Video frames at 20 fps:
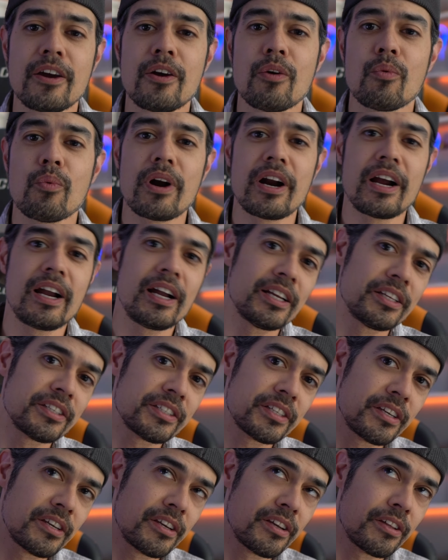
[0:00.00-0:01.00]
whereas
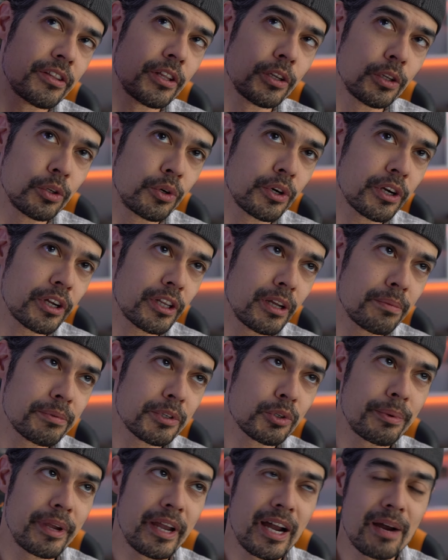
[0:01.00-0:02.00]
the lunar eclipse
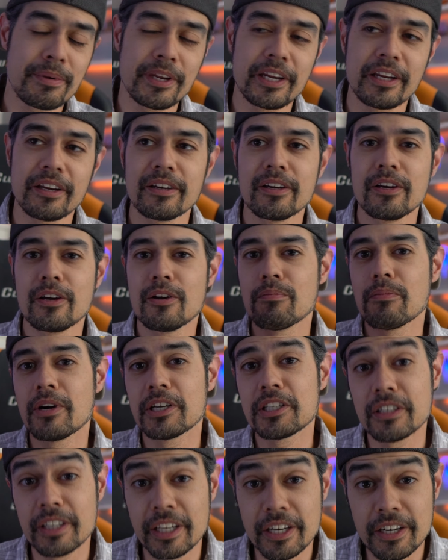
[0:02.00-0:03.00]
will be happening
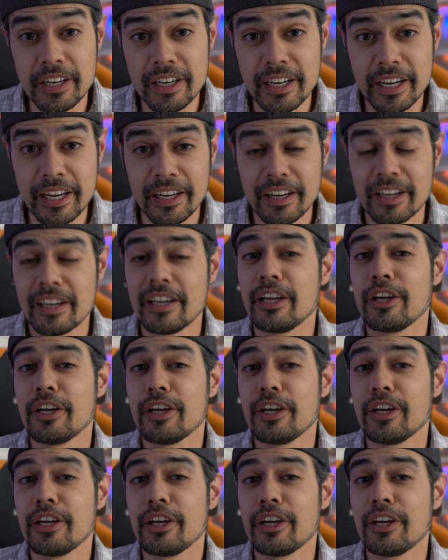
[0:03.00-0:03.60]
much later at night.